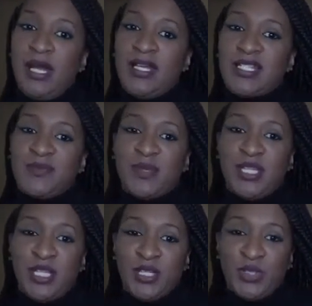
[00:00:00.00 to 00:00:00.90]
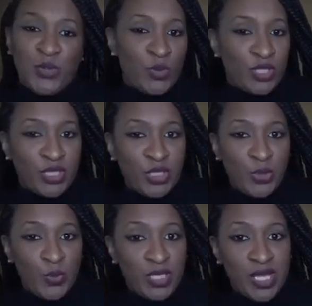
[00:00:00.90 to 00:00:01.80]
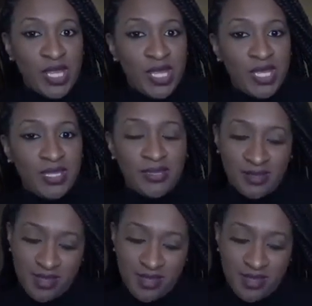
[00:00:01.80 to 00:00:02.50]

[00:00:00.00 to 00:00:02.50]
husband doing a Q&A.